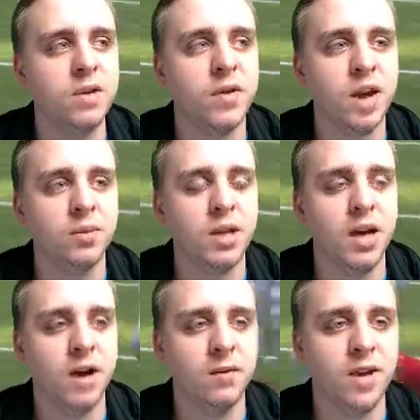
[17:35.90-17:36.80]
revamped
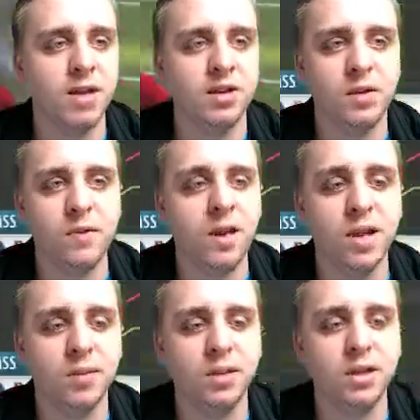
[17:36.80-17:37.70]
the offense to fit
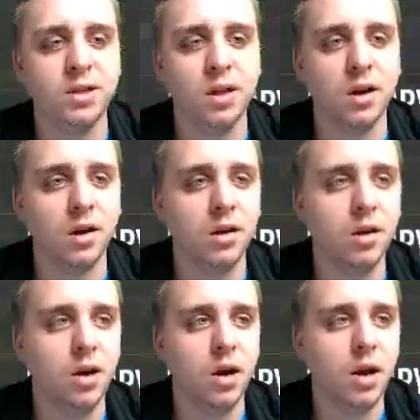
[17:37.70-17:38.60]
him this year.
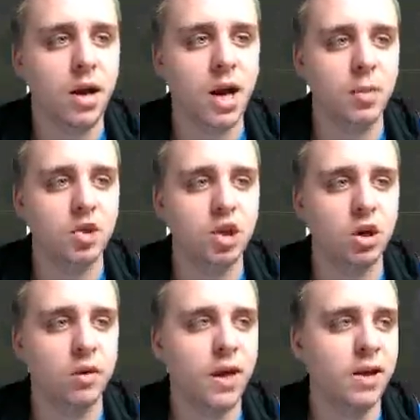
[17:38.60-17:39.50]
And I'm
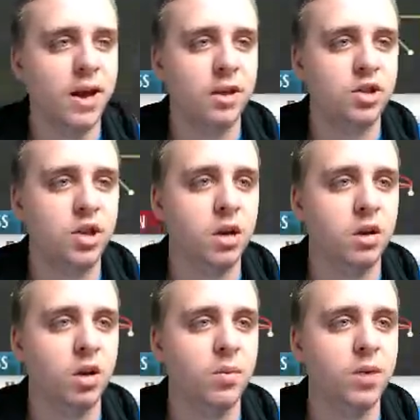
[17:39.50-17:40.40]
sure that next
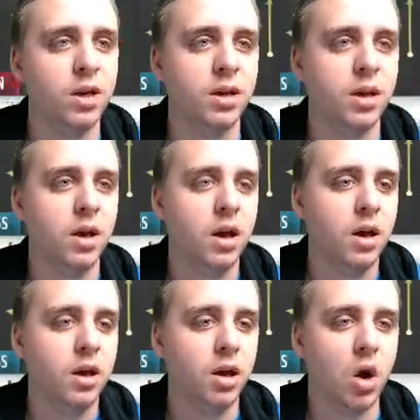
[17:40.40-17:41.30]
year it'll be,
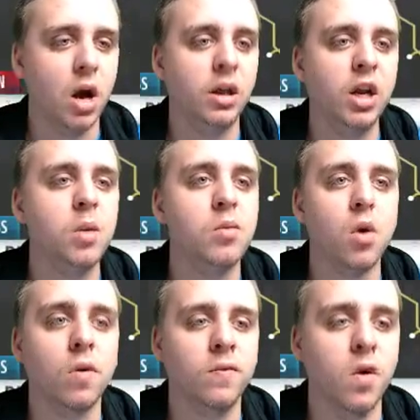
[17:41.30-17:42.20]
you know, a little
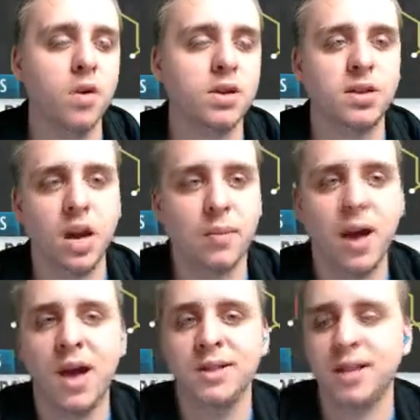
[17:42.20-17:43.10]
more focused on
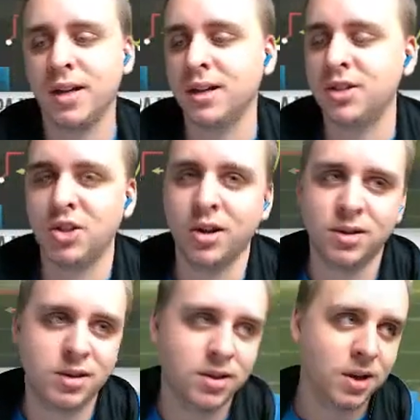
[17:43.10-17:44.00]
passing. It's
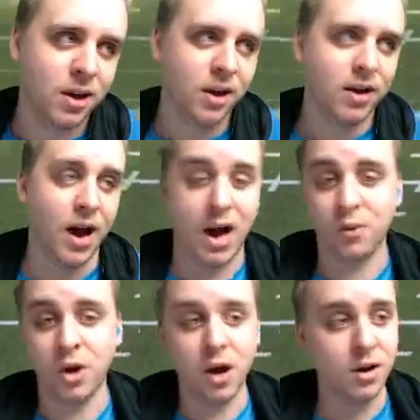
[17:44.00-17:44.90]
just,
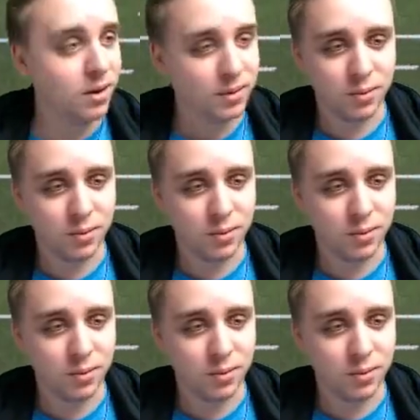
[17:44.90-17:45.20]
I'd run